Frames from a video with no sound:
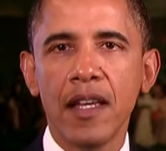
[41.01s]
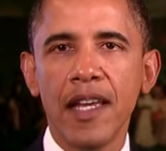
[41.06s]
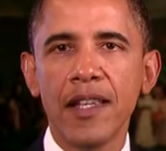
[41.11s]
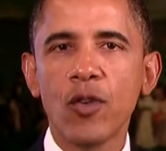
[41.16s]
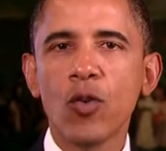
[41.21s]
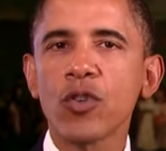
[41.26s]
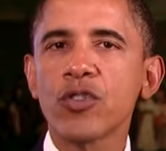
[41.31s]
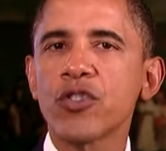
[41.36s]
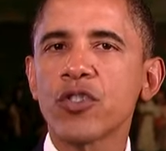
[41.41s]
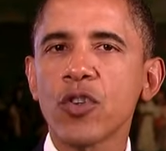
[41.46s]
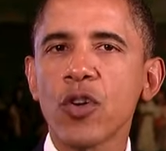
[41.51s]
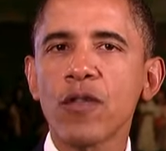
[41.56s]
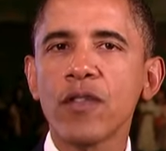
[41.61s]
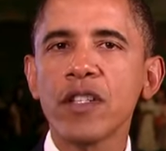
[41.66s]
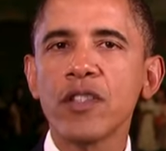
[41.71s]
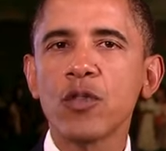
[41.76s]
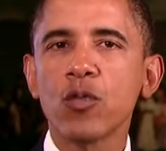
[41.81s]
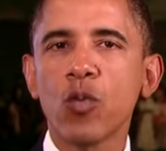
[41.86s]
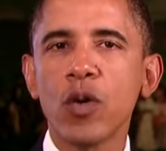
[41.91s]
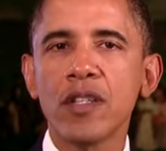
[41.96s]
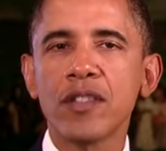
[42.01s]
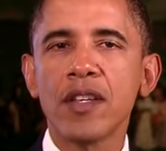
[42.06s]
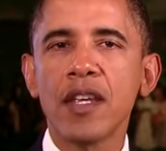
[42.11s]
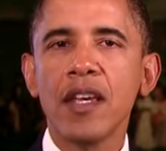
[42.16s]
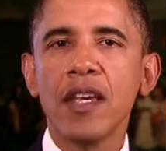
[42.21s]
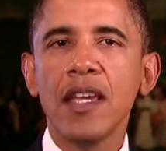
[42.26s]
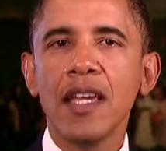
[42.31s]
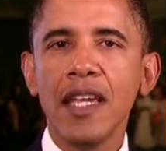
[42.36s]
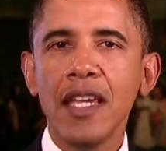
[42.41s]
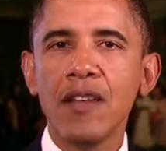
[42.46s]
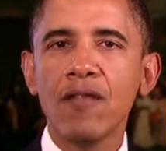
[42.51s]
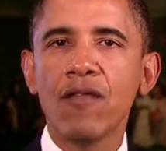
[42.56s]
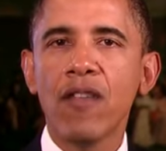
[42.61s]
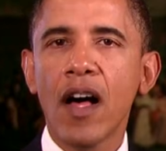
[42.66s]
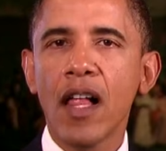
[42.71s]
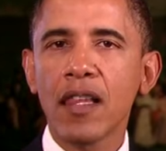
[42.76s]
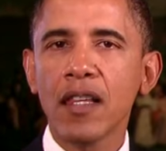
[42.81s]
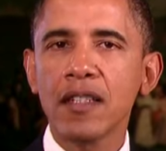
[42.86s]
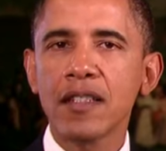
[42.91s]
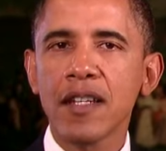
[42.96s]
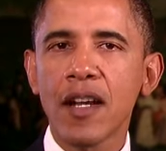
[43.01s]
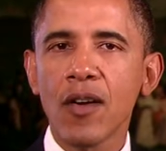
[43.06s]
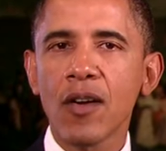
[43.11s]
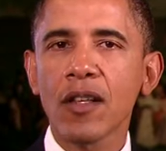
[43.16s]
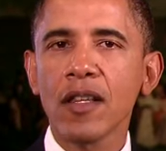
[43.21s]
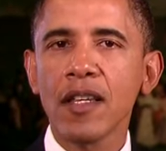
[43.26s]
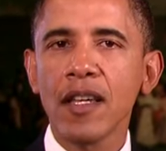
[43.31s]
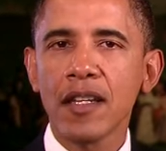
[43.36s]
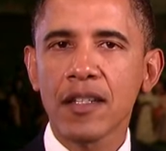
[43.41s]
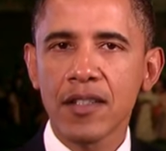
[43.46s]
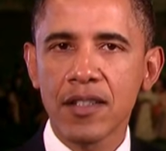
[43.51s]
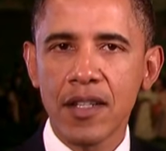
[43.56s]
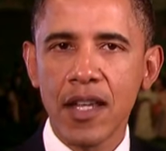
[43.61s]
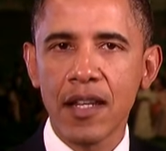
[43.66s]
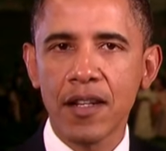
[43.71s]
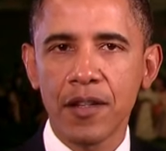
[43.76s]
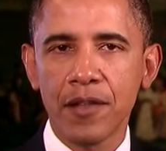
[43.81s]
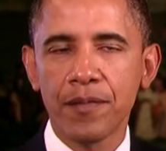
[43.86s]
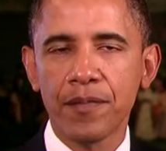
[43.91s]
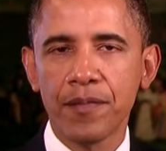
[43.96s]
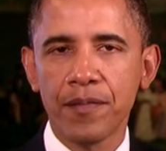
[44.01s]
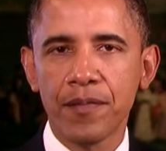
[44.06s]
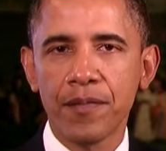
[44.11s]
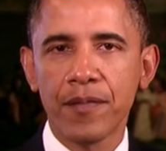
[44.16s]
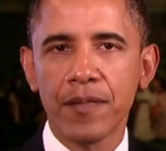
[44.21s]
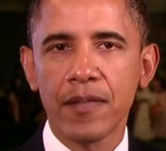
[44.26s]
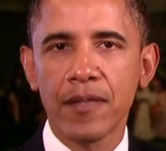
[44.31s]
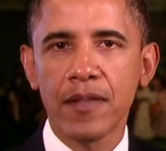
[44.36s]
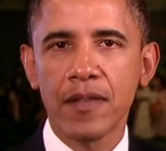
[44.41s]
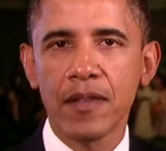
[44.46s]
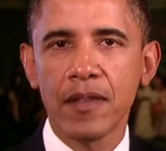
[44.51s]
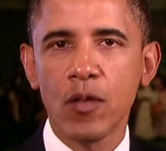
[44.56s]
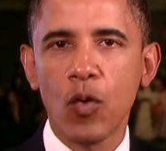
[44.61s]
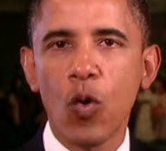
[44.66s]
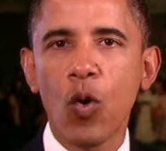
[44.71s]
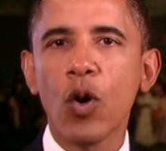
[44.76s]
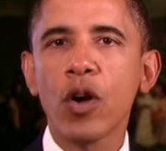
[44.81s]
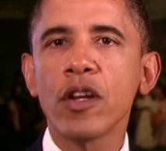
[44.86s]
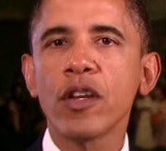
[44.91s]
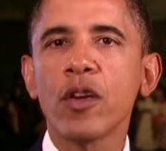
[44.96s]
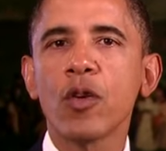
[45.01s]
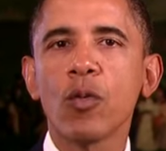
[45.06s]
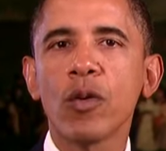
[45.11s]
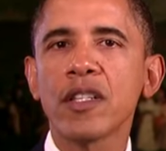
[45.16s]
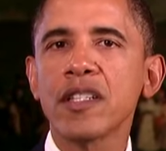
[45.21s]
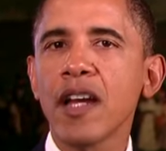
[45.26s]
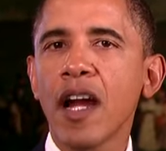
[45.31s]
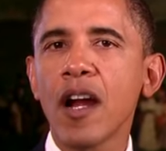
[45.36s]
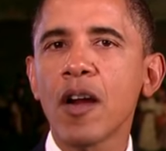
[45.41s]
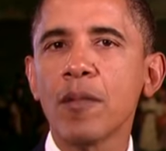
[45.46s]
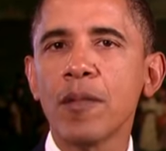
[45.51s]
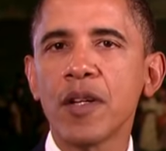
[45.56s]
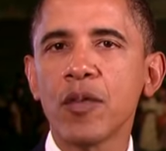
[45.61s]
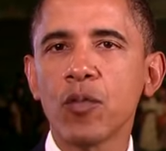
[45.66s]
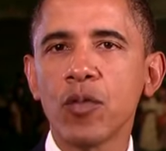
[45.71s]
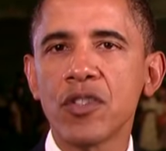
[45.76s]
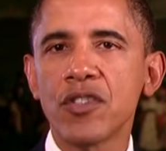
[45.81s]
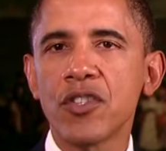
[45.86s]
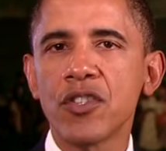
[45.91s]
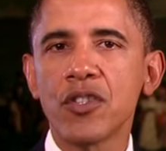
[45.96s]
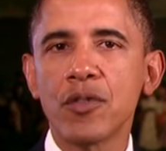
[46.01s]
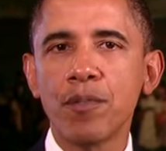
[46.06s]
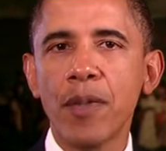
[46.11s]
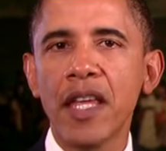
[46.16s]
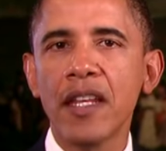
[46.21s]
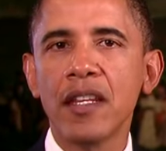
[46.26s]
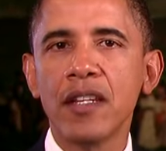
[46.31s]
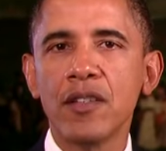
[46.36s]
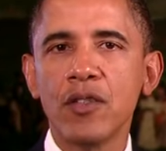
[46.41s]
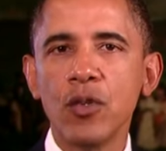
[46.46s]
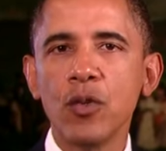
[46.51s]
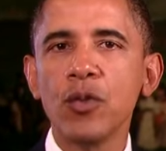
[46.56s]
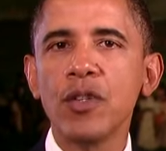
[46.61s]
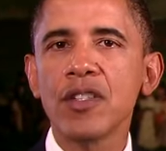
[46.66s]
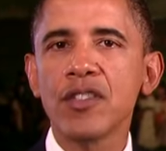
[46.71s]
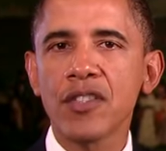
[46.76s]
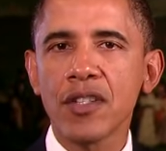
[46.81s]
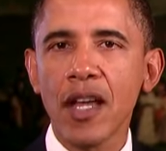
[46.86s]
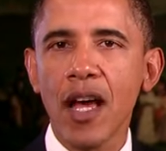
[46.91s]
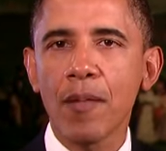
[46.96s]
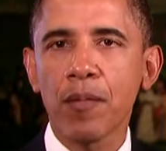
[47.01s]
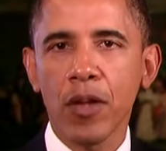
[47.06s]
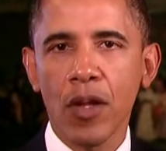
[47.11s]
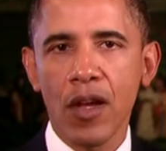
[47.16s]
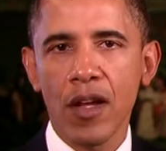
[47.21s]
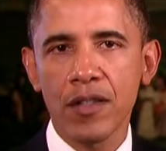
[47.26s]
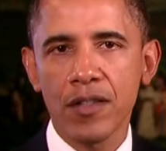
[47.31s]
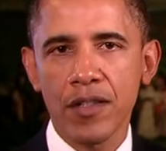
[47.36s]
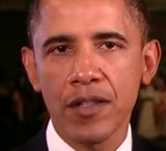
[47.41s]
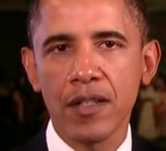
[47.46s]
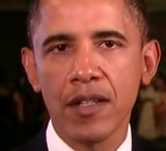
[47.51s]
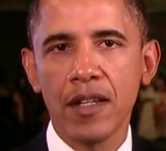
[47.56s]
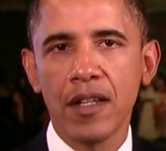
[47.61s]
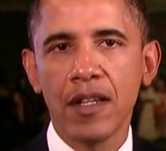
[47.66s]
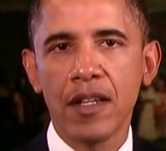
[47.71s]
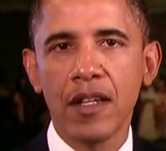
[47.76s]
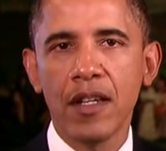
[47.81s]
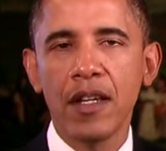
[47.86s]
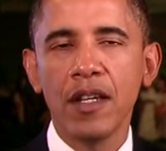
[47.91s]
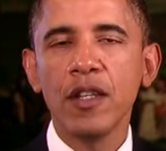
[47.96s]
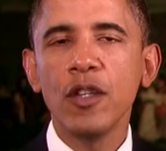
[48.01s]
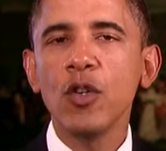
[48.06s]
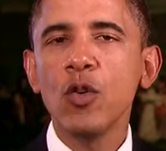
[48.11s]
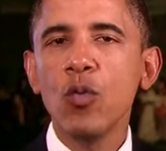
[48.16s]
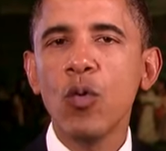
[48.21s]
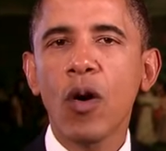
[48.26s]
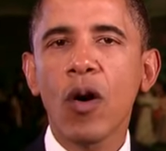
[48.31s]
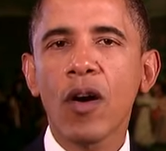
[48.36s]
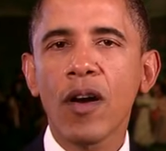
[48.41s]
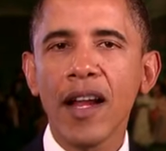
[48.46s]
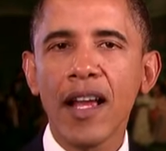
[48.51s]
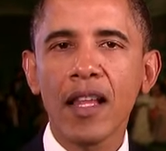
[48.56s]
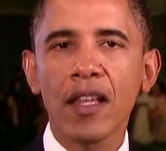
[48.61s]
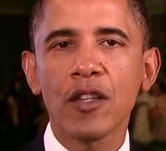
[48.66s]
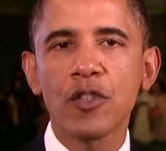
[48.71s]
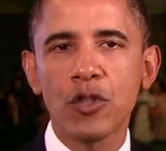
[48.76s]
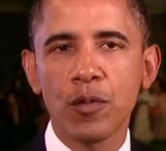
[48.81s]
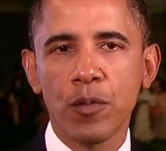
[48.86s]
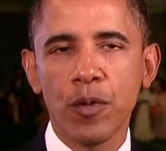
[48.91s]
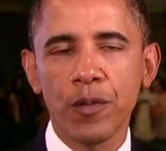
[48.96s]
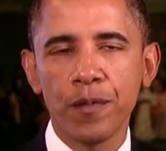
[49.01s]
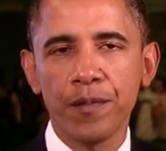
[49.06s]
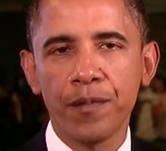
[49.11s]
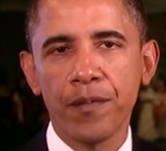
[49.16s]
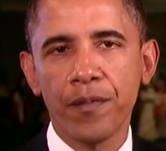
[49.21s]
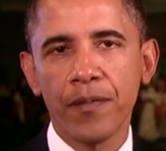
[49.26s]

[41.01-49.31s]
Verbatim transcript: and your service was involuntarily extended, or your retirement was suspended due to stop loss, you are eligible.